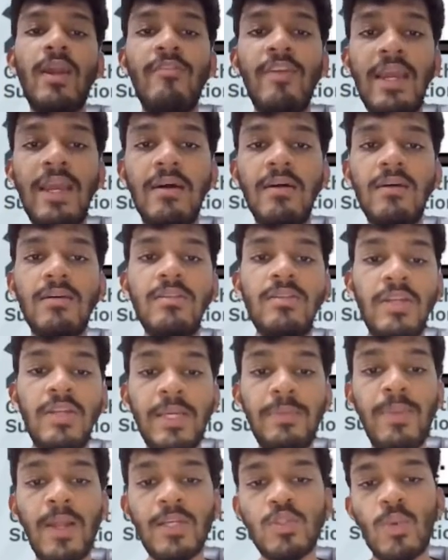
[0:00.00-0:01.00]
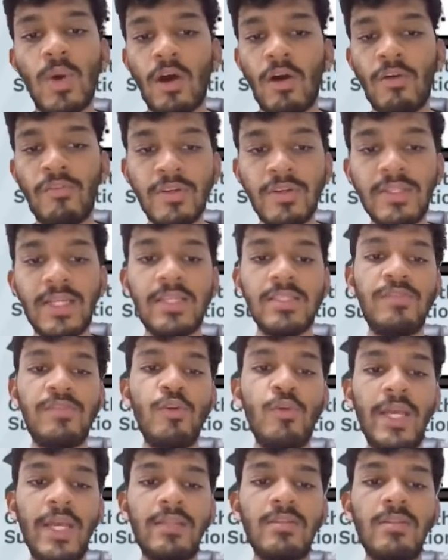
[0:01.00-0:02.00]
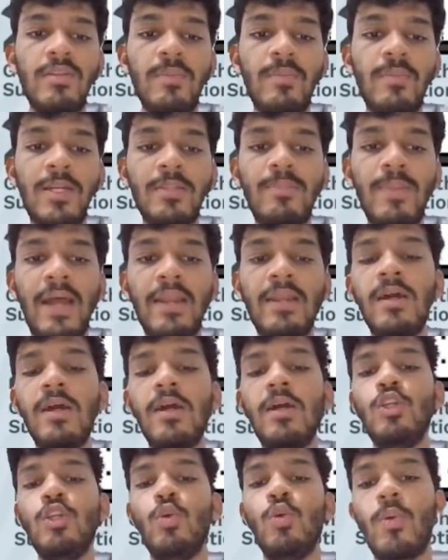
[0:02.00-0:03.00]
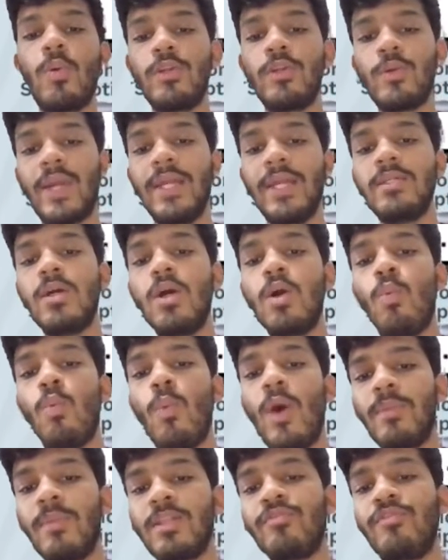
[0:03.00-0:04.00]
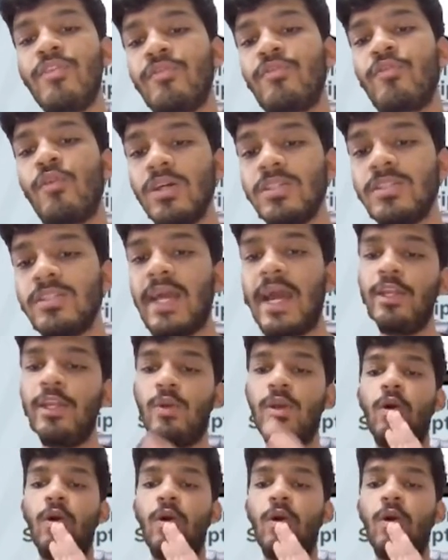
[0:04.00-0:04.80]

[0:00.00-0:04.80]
avail a 3 plus 1 offer. That is, if you take the 3 month plan, you are going to get one month free of cost and you